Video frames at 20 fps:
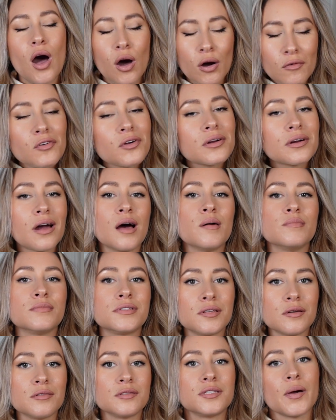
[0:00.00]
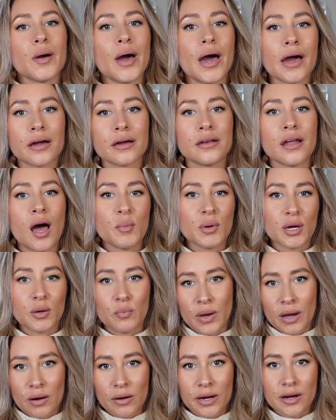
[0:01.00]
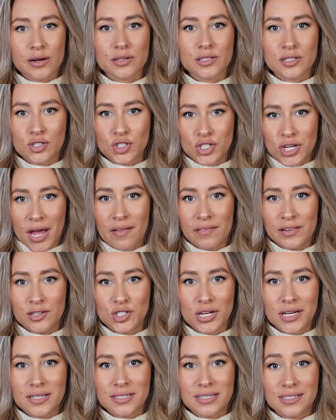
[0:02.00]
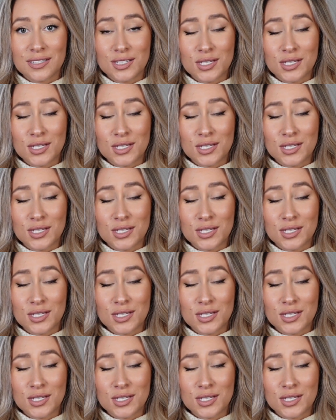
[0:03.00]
overcome socioeconomic barriers and challenges. And